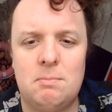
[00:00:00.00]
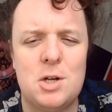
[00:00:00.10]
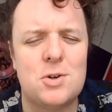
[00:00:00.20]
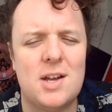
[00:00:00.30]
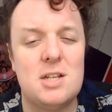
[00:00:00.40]

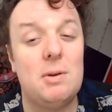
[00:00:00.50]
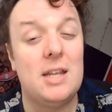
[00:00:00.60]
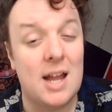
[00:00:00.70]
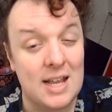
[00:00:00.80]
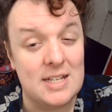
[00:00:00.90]
By trying to be
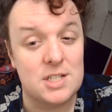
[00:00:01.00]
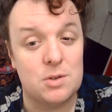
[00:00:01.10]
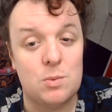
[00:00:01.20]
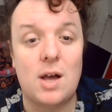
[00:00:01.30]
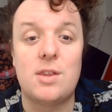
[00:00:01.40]

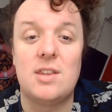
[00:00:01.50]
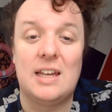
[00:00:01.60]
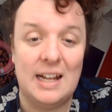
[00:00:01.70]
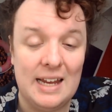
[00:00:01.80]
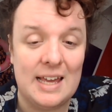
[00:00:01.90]
nice rather
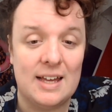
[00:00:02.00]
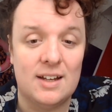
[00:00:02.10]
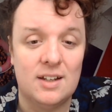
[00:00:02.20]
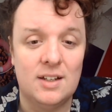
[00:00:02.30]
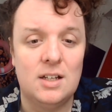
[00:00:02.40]
than
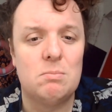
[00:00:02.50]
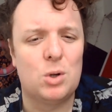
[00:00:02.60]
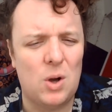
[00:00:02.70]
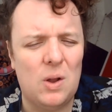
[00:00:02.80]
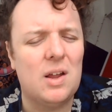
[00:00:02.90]
clear,
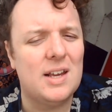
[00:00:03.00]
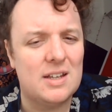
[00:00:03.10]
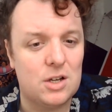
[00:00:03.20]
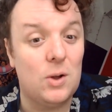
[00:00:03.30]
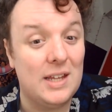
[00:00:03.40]

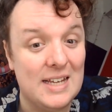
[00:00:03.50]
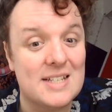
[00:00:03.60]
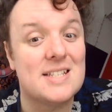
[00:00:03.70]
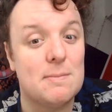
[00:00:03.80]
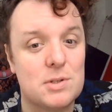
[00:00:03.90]

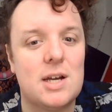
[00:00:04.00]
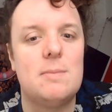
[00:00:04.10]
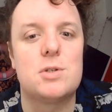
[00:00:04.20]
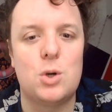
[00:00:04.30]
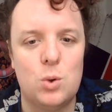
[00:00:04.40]
colleagues
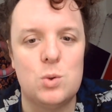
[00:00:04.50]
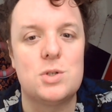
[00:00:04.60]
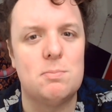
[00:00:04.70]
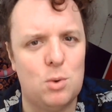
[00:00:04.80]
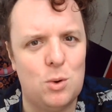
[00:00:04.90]
sometimes
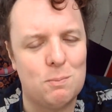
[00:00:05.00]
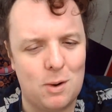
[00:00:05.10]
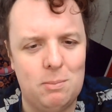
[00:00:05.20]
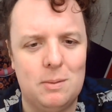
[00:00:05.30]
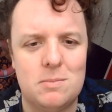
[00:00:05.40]
caused more
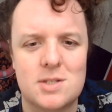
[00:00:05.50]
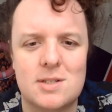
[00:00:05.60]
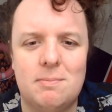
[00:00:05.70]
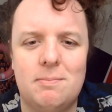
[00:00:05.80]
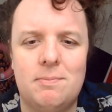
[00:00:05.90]
problems.